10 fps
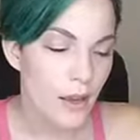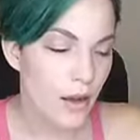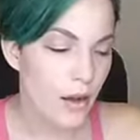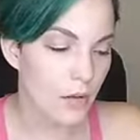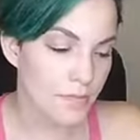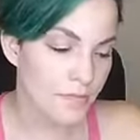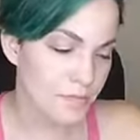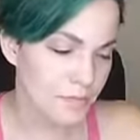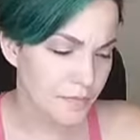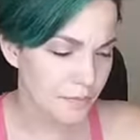
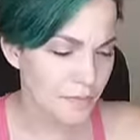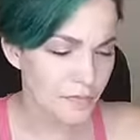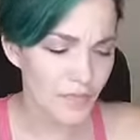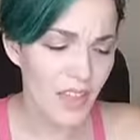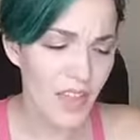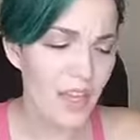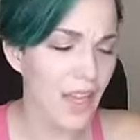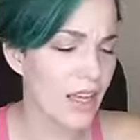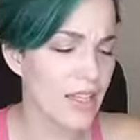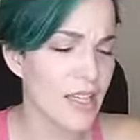
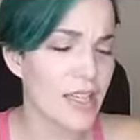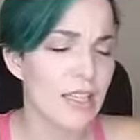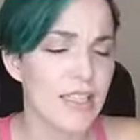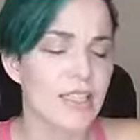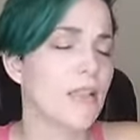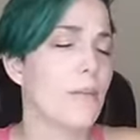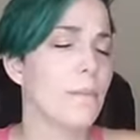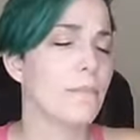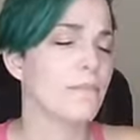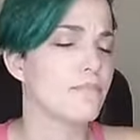And some